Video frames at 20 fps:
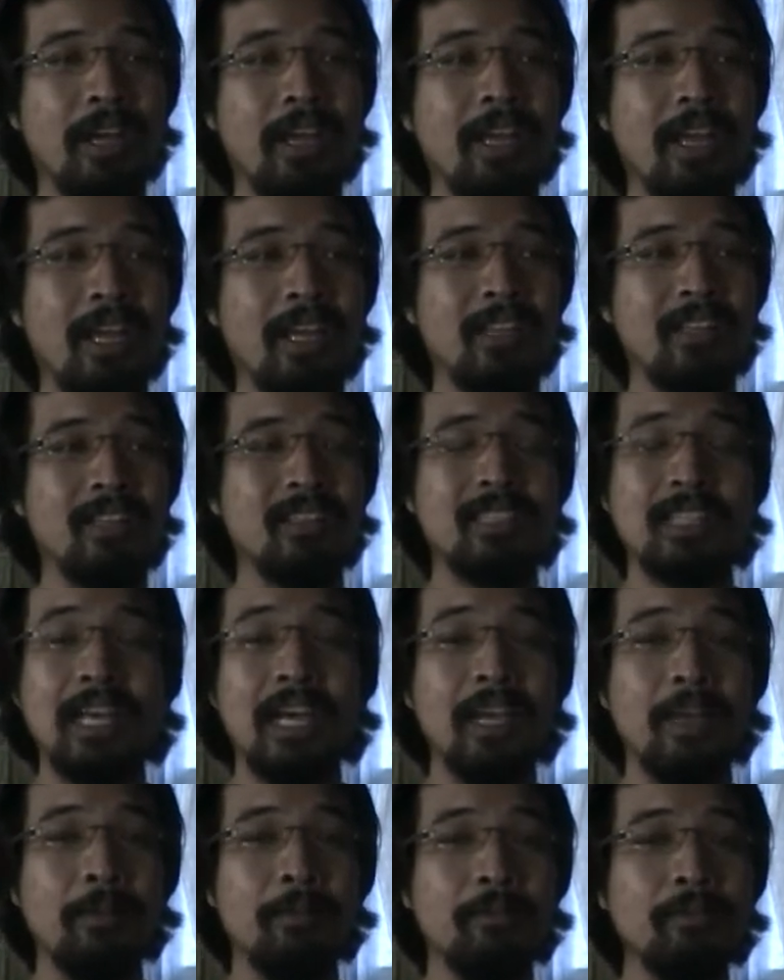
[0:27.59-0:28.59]
any
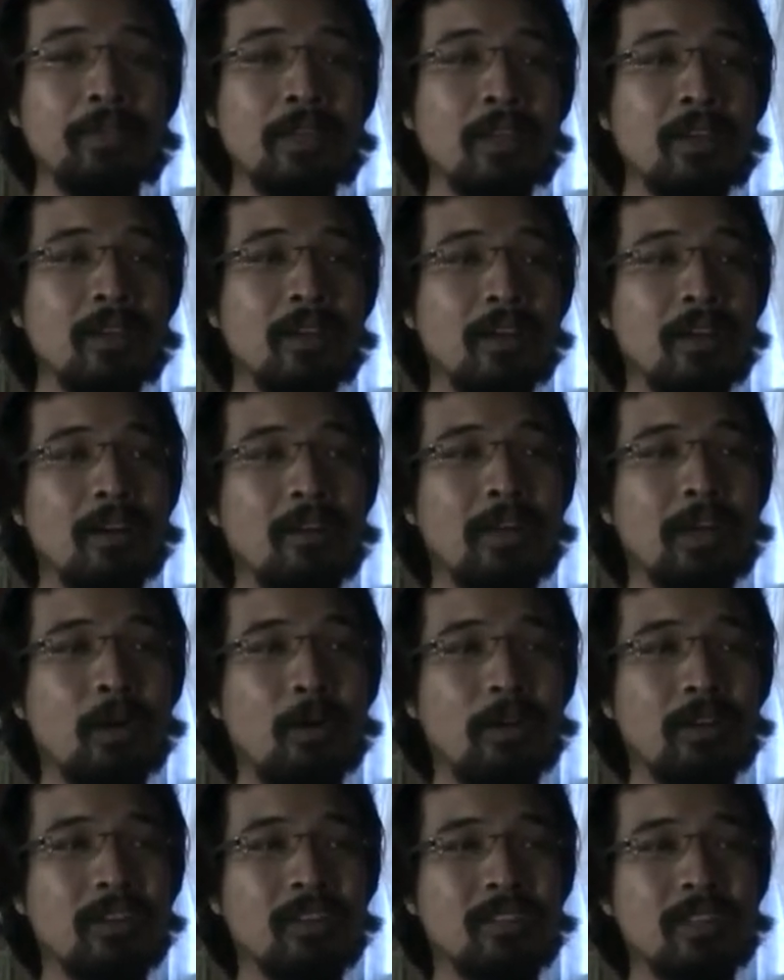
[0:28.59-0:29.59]
time
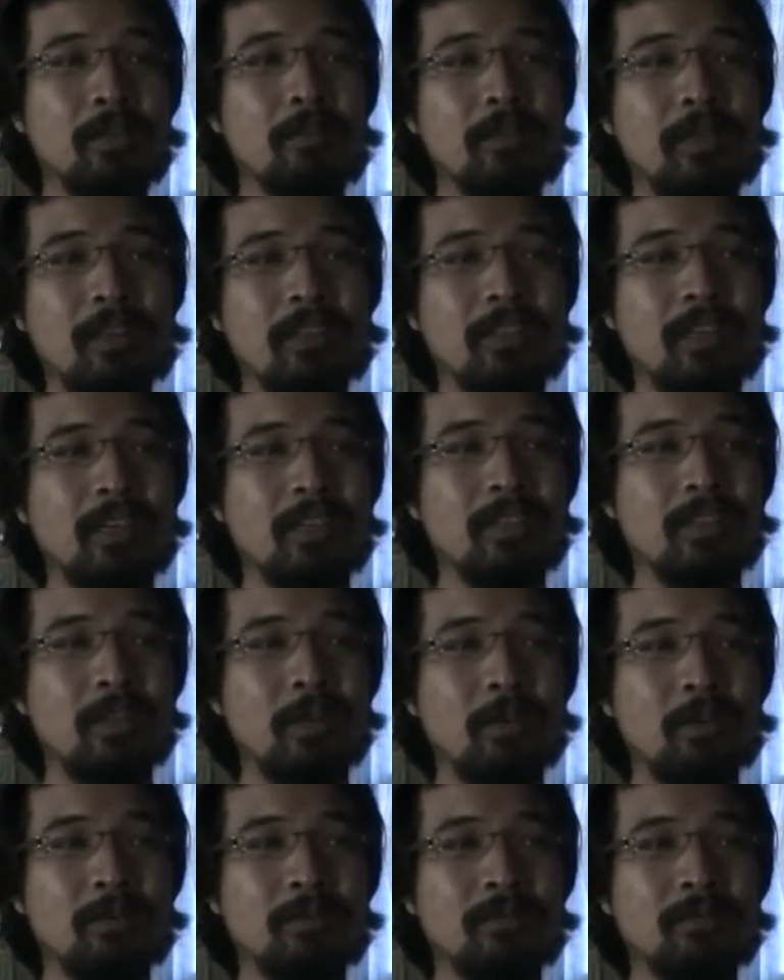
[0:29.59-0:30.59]
recording something that, you
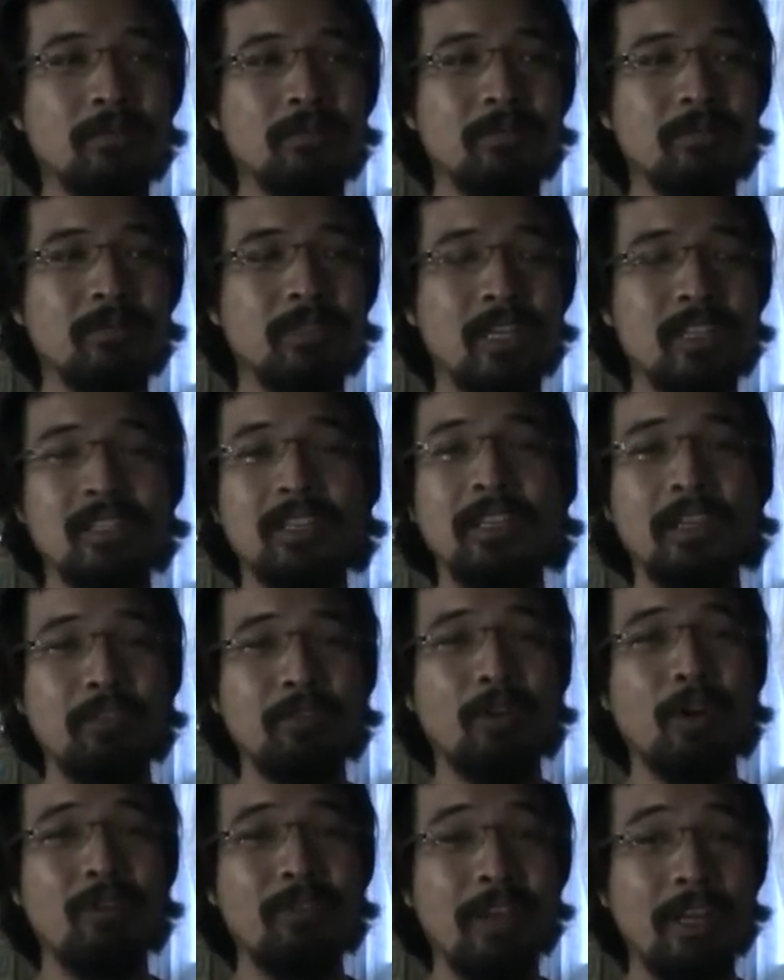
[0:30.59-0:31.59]
know, doesn't
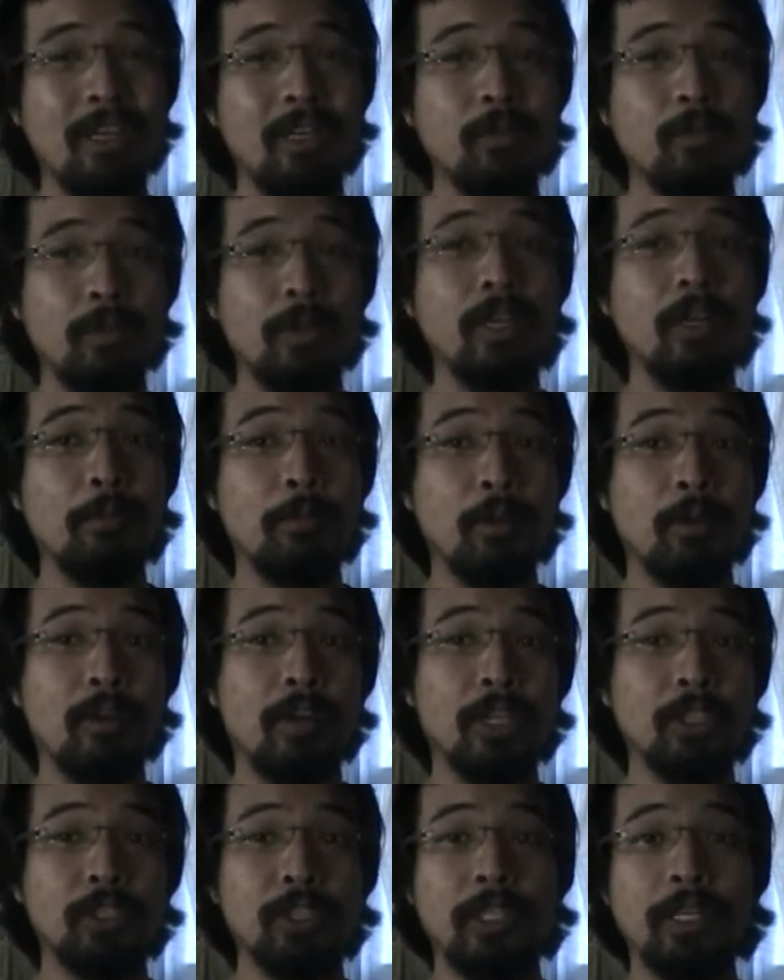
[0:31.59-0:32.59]
involve any real
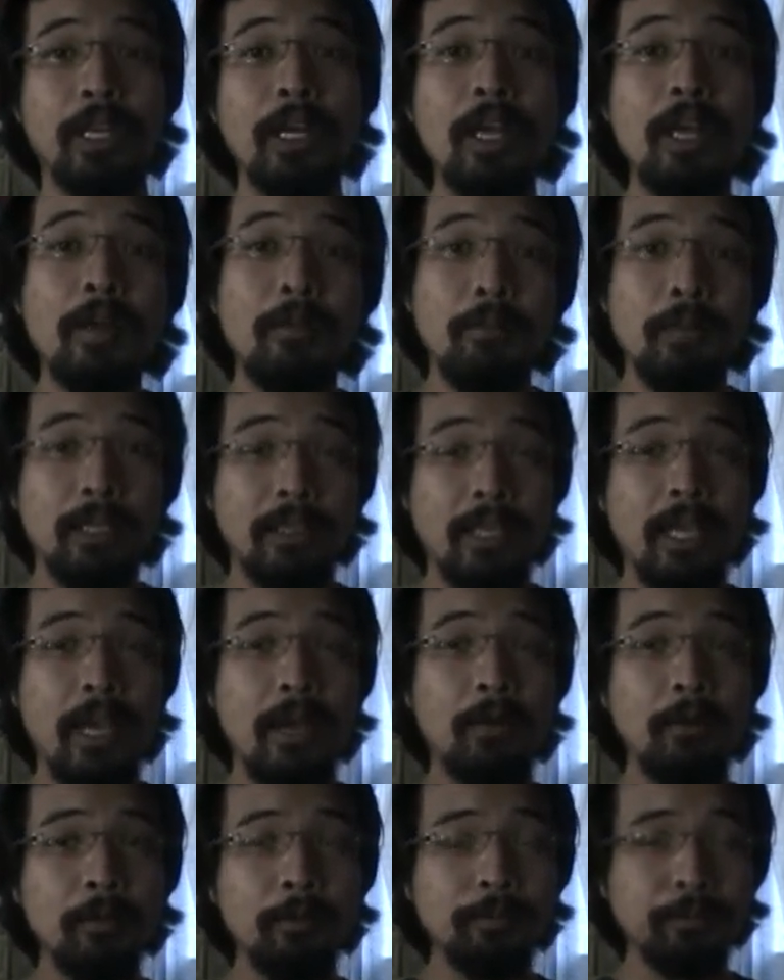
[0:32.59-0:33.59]
progression. But
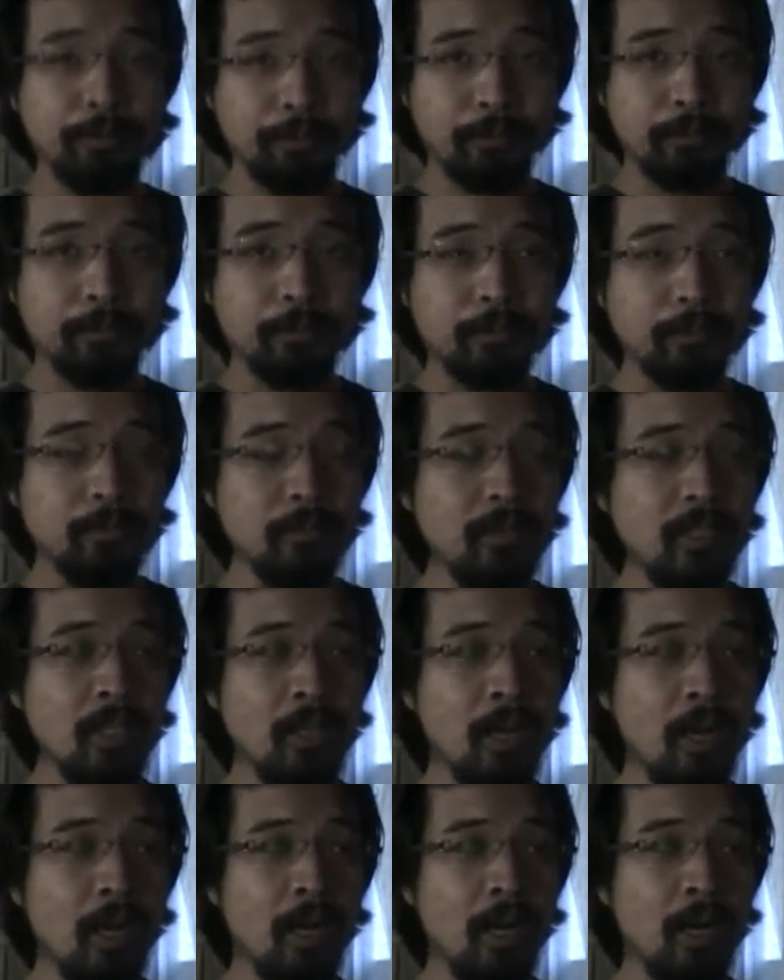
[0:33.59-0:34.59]
now,
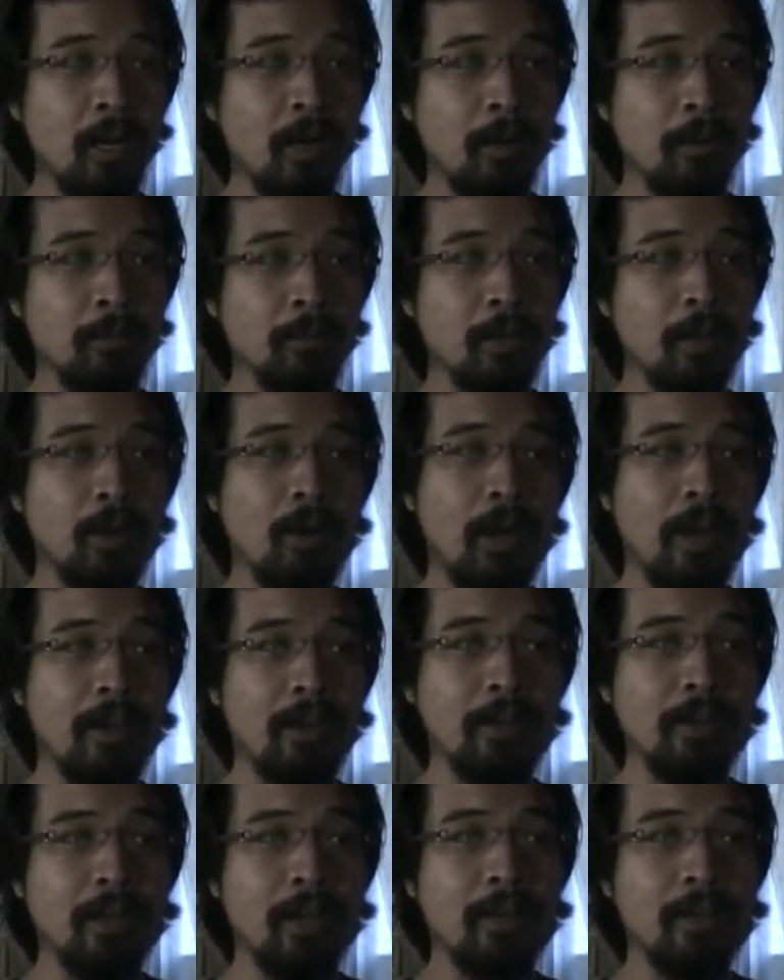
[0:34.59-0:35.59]
you know,
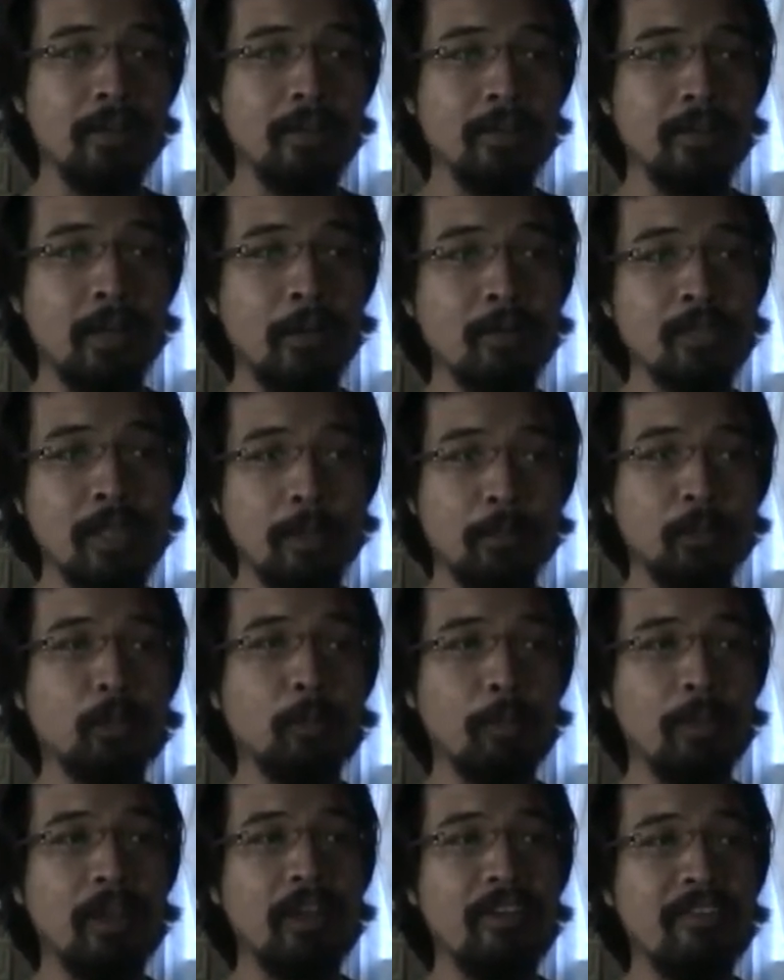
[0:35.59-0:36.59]
I was able to
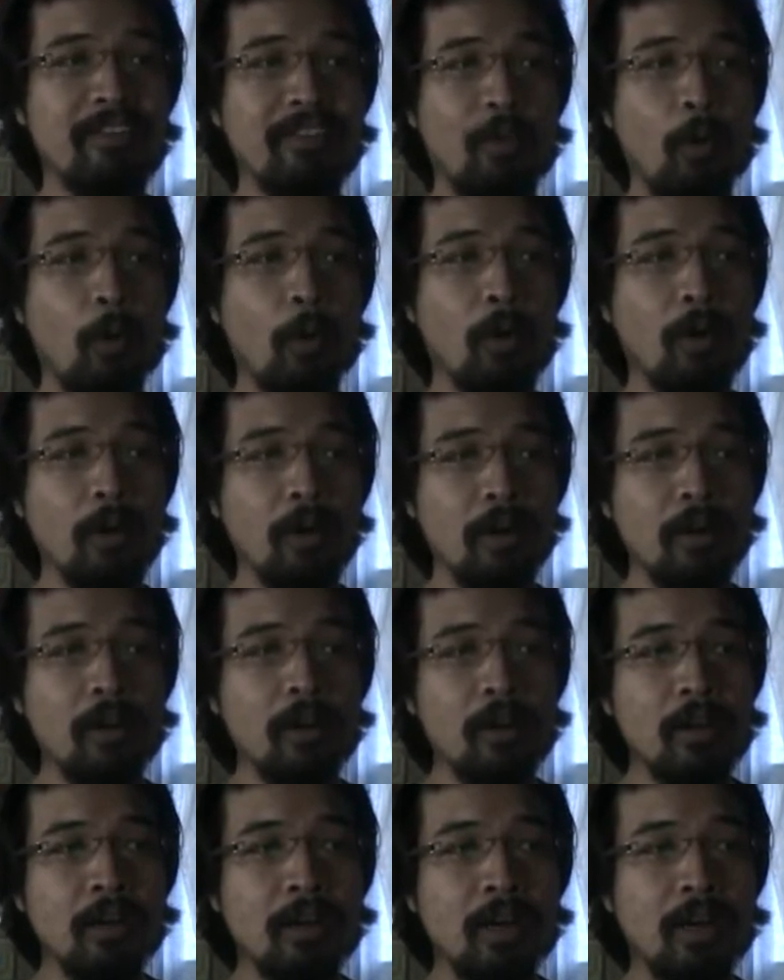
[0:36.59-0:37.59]
play for
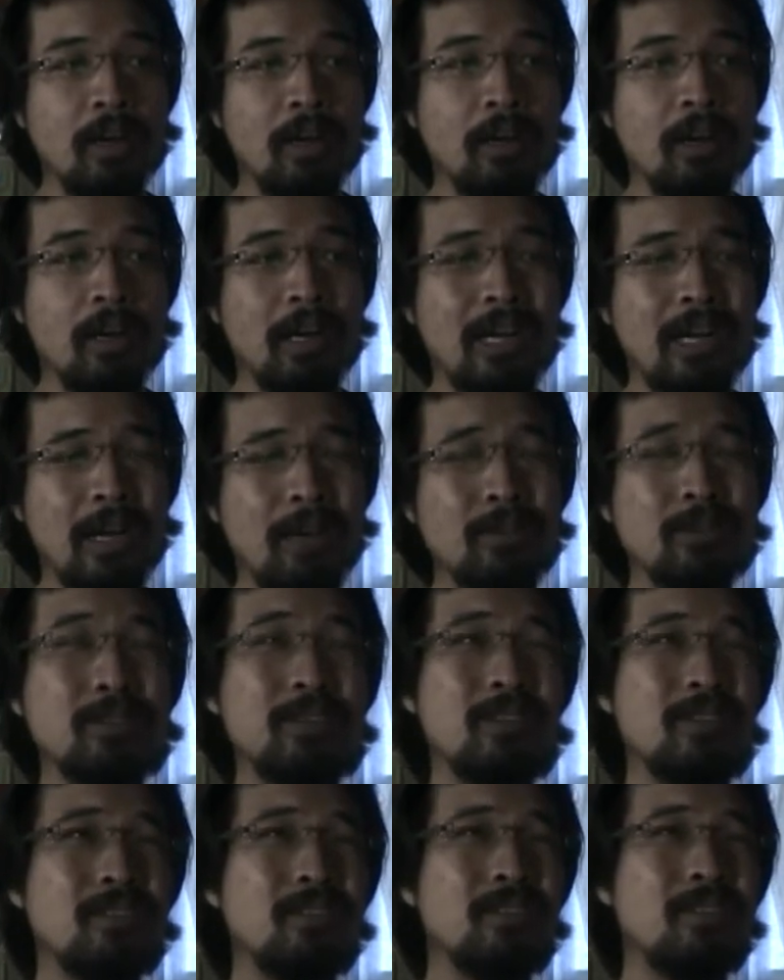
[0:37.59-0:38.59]
around
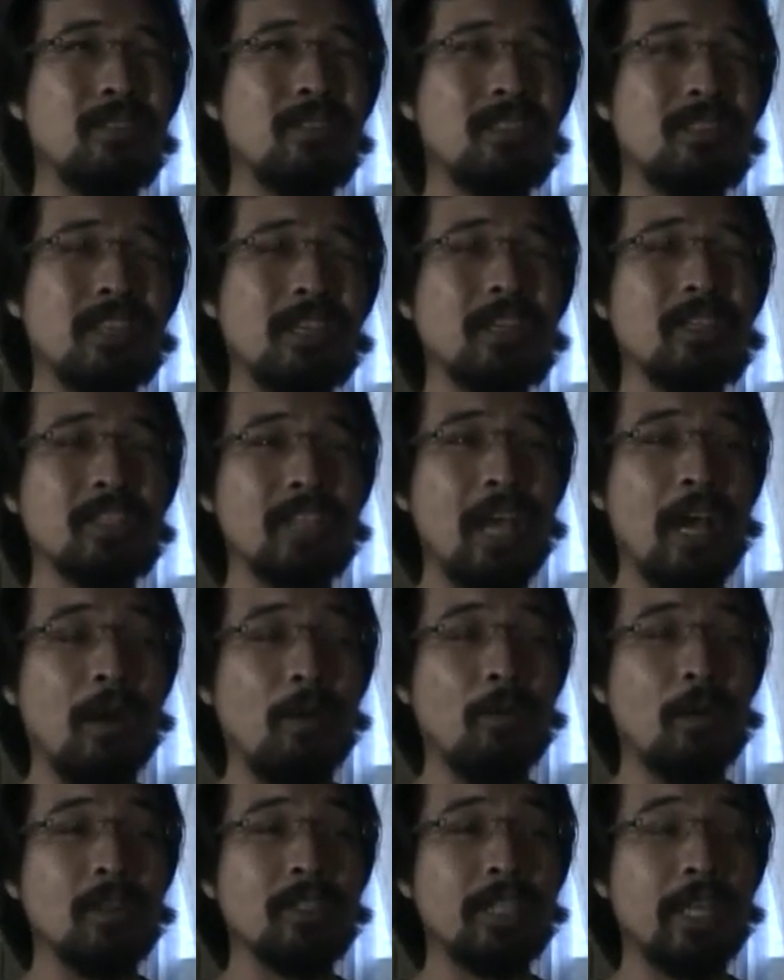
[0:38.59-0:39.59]
6
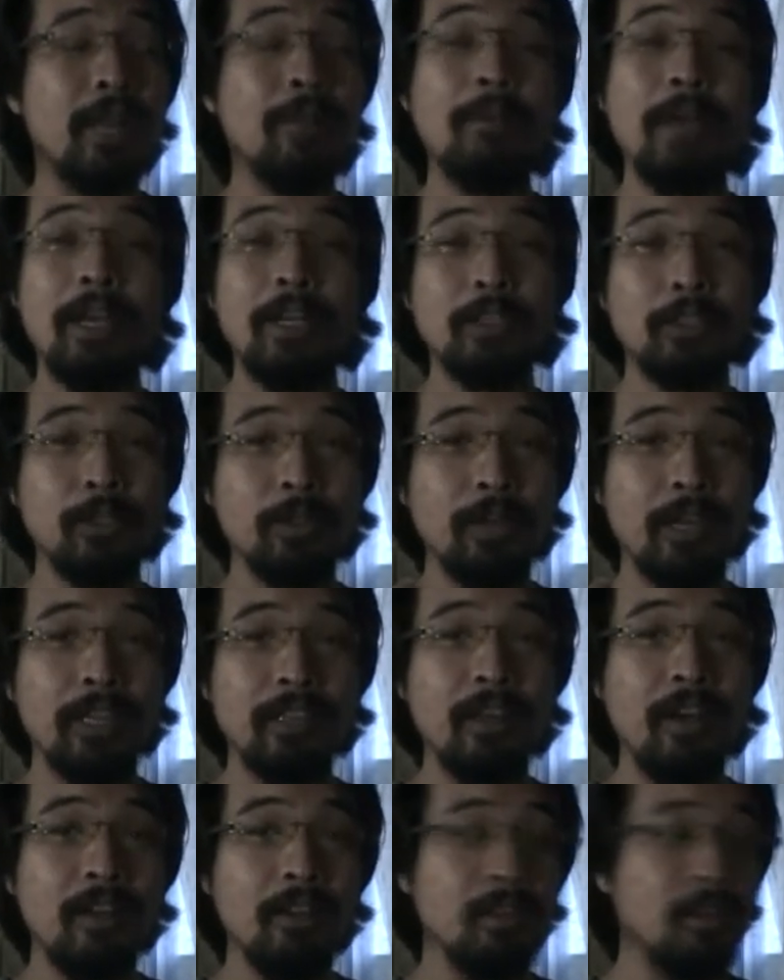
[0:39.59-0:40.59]
hours and I managed to get
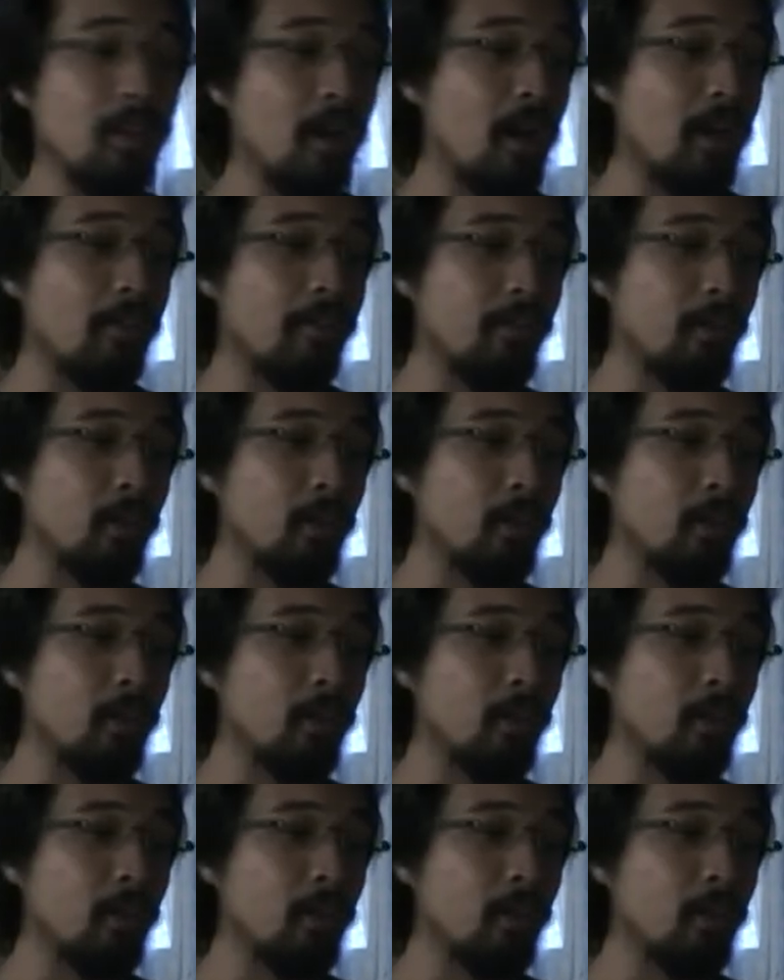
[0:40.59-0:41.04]
a lot of